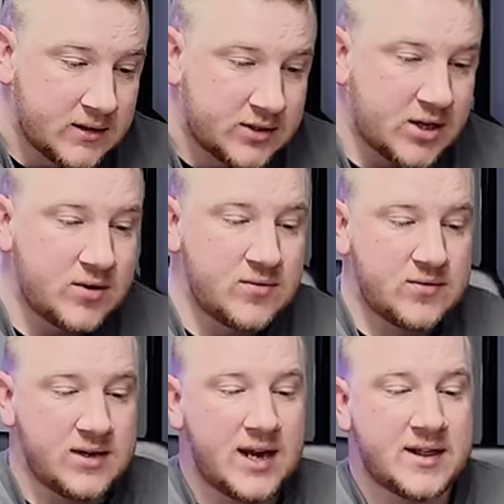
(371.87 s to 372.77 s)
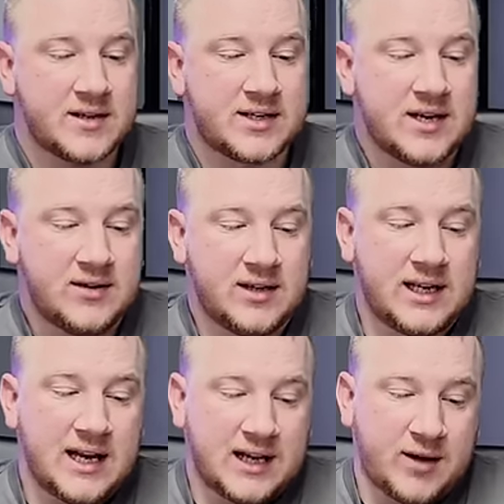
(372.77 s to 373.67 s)
So yeah, they're saying you could
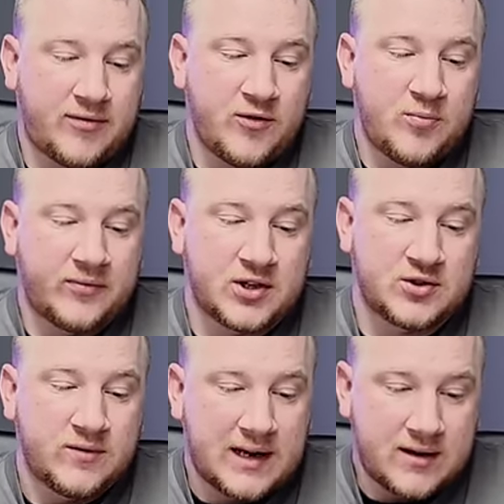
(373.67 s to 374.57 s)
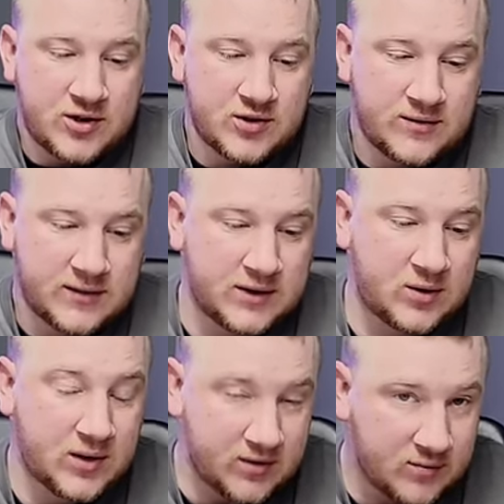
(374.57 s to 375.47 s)
get like a full professional valet, 150
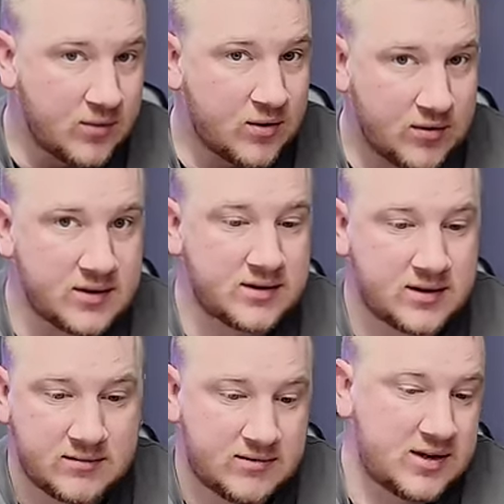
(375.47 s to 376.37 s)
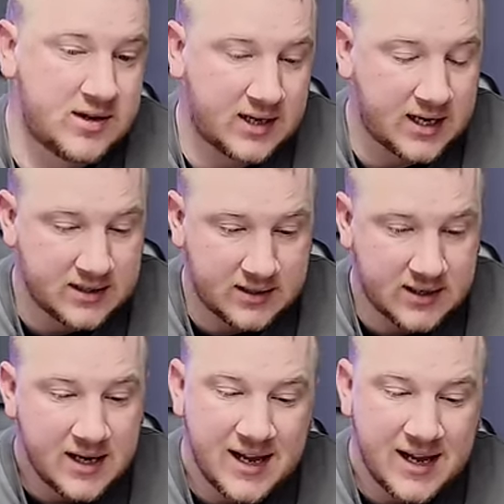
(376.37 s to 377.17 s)
quid or more in certain cases.